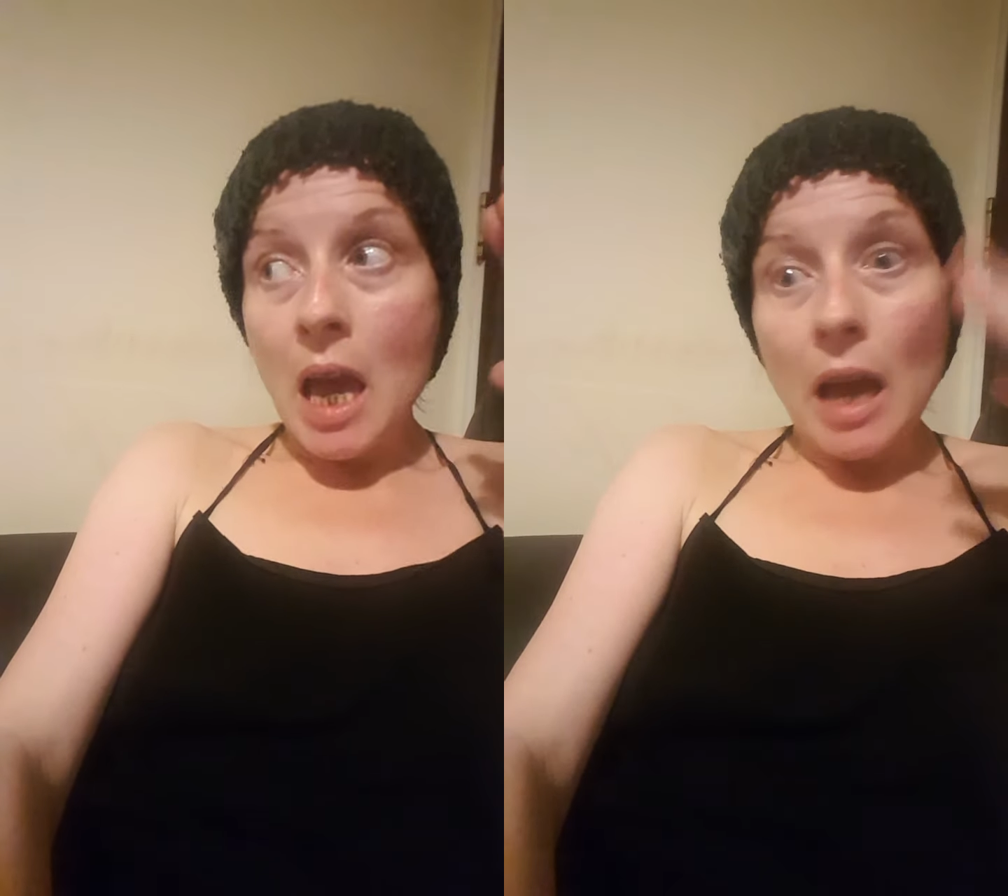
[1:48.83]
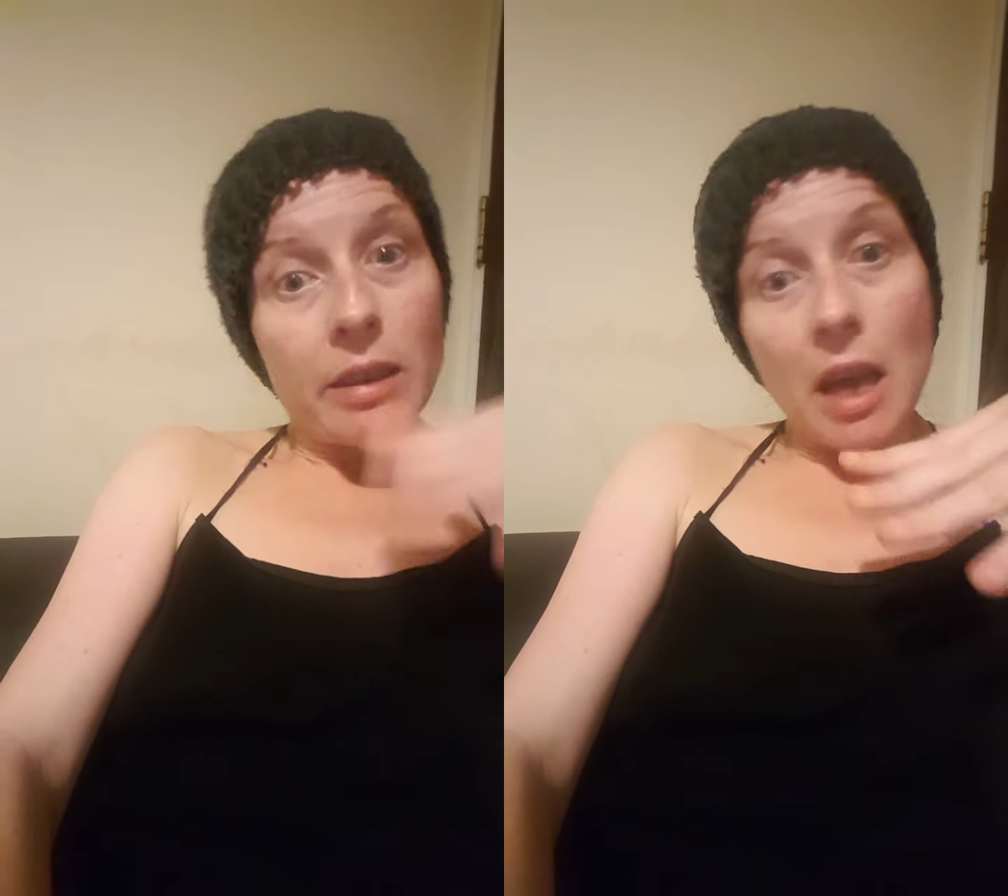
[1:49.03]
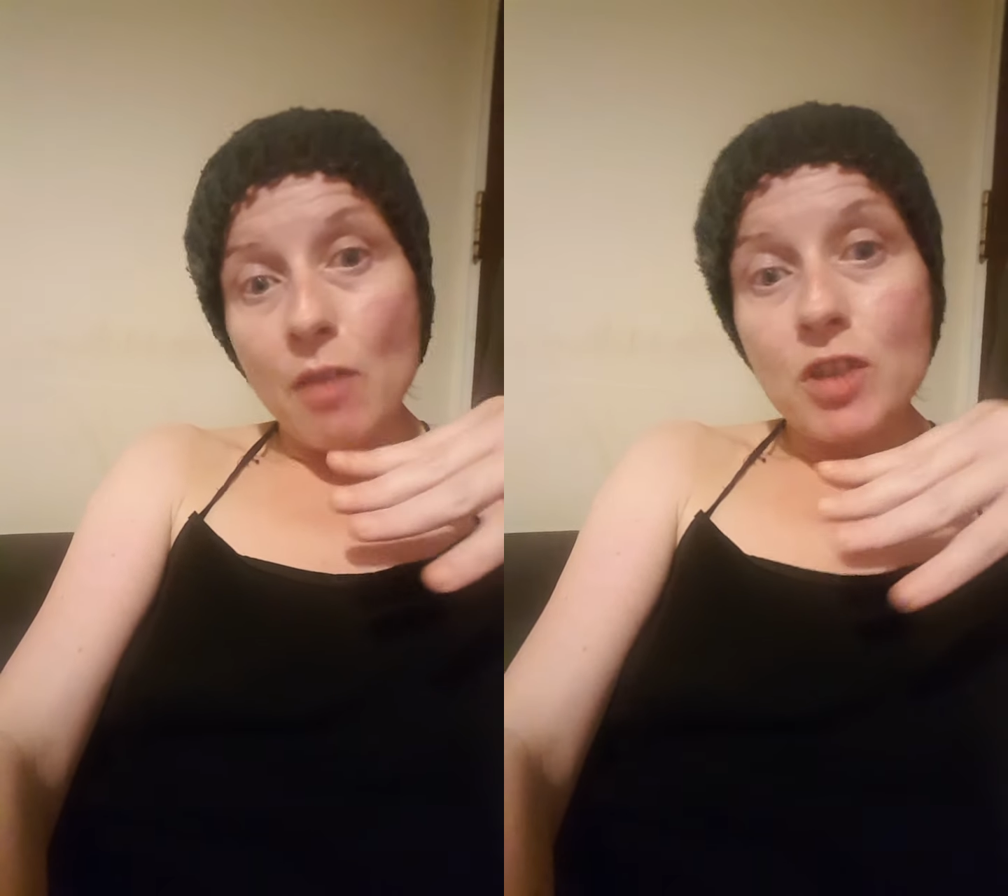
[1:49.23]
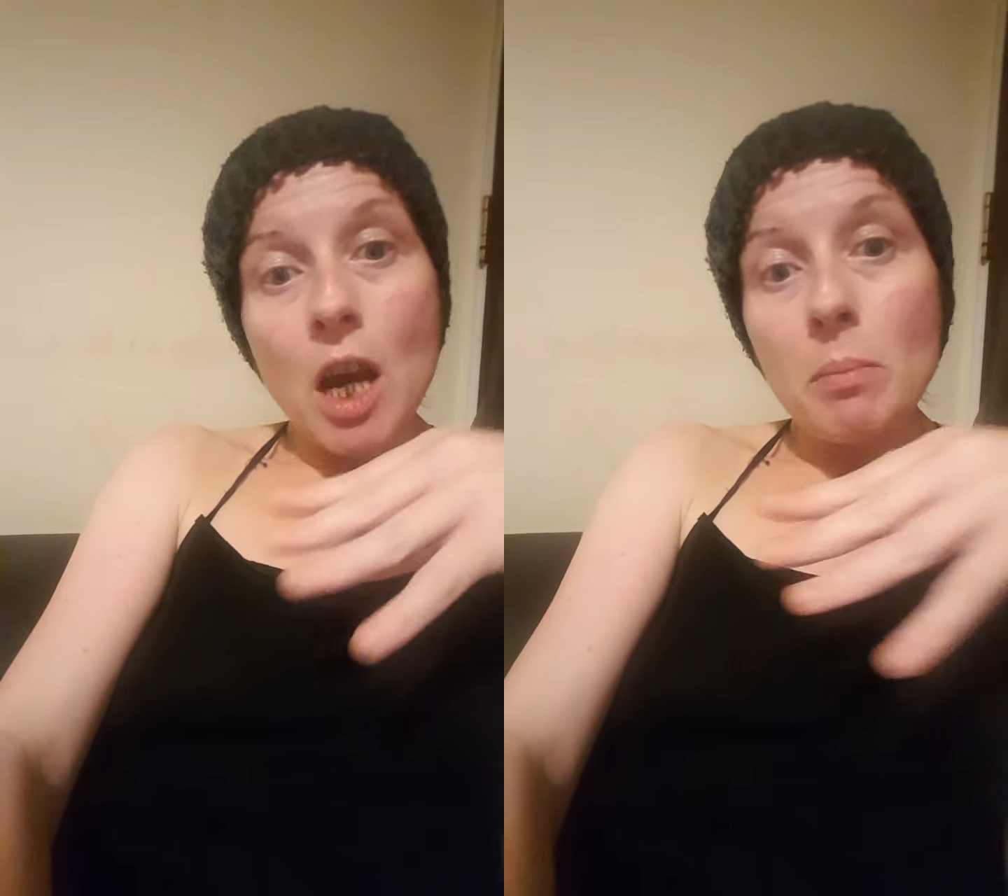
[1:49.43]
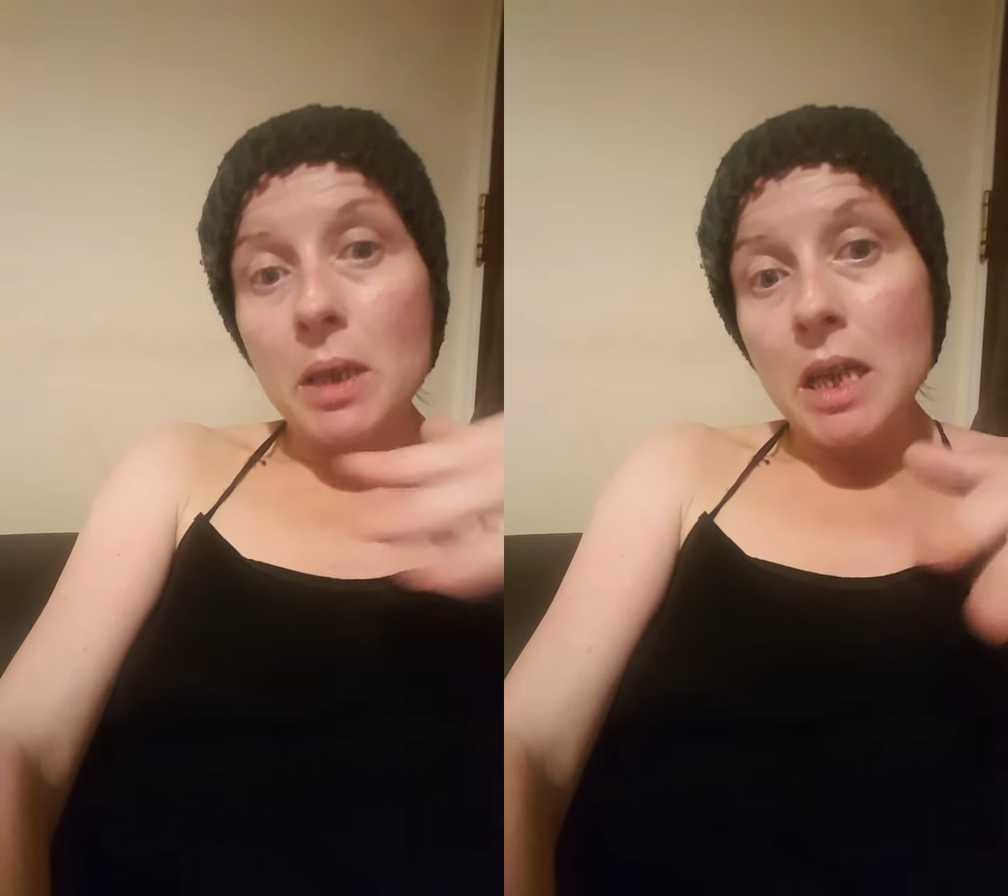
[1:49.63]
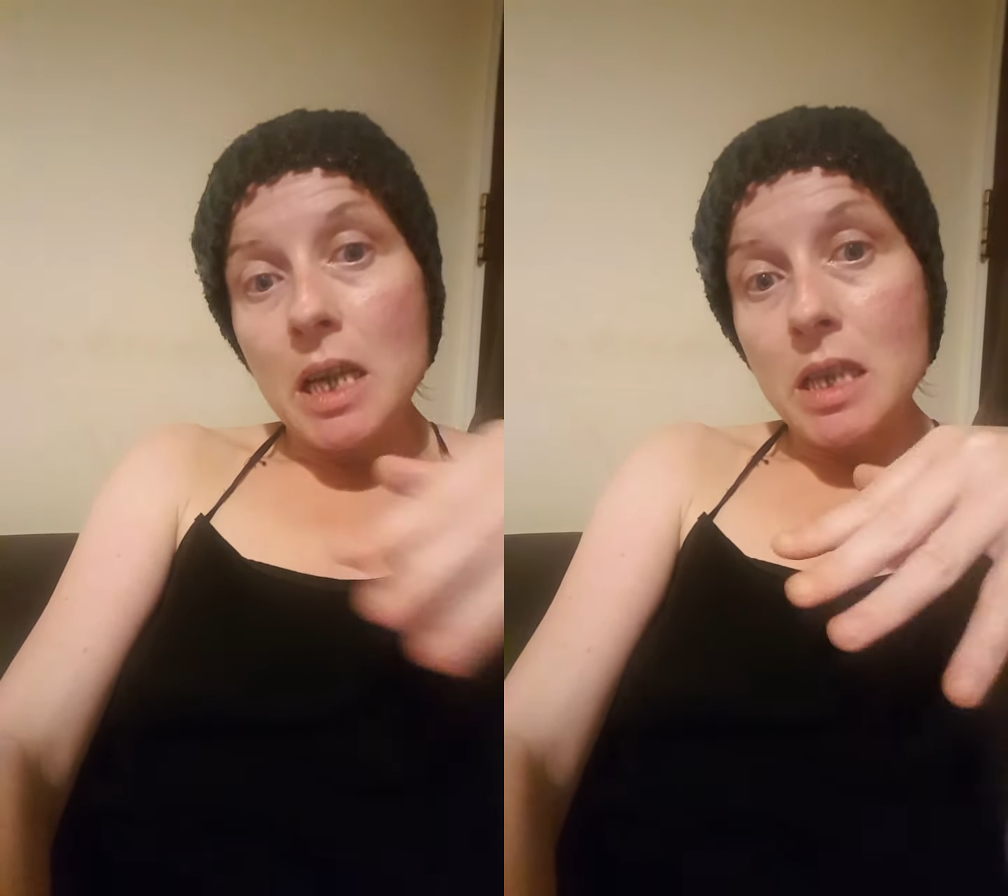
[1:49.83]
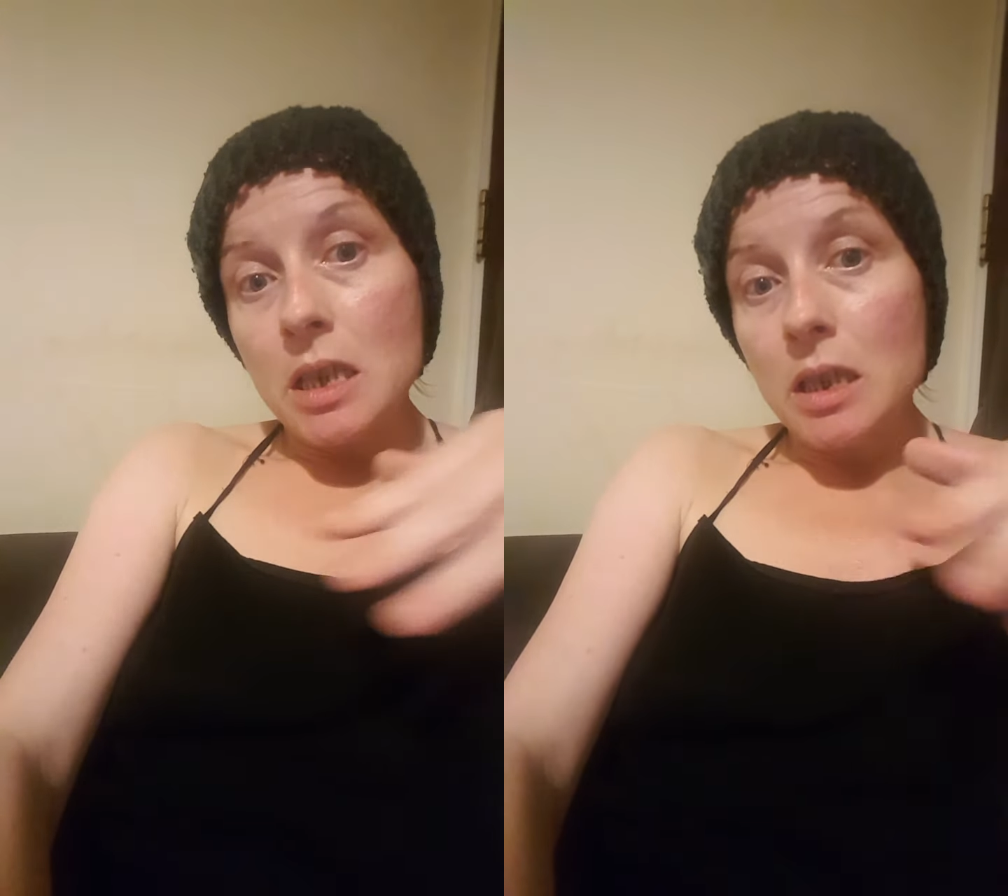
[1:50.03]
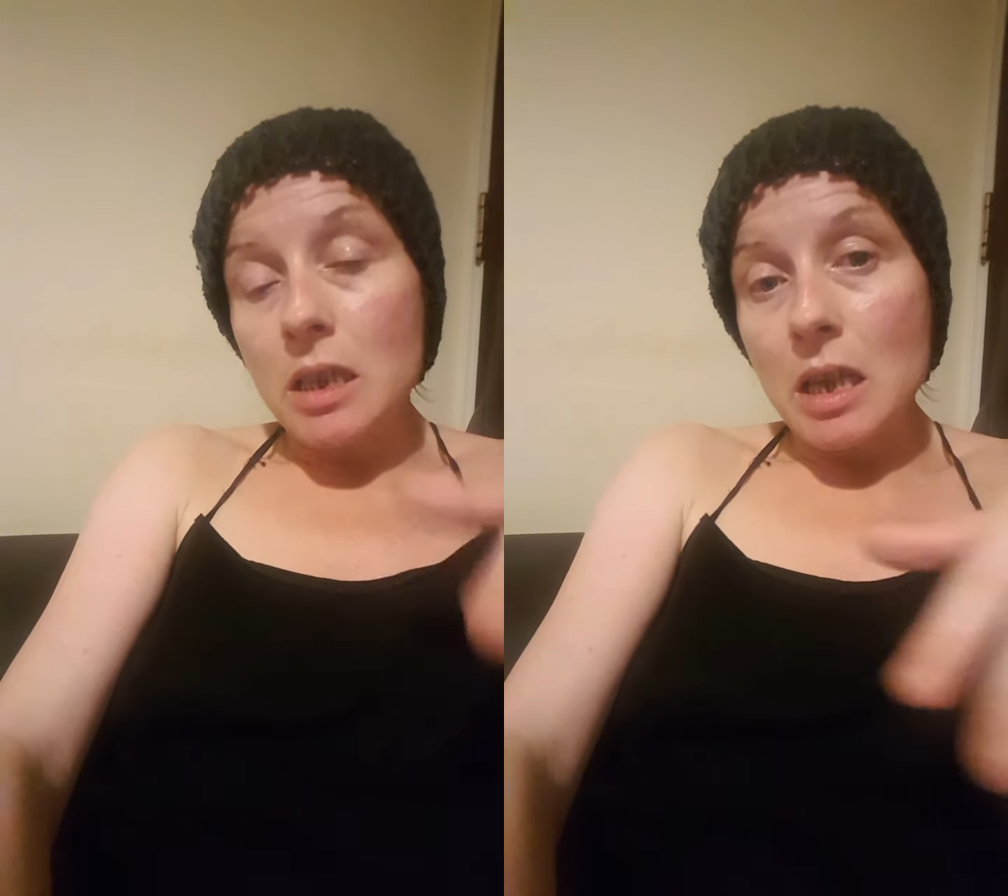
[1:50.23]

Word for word: and they have dominated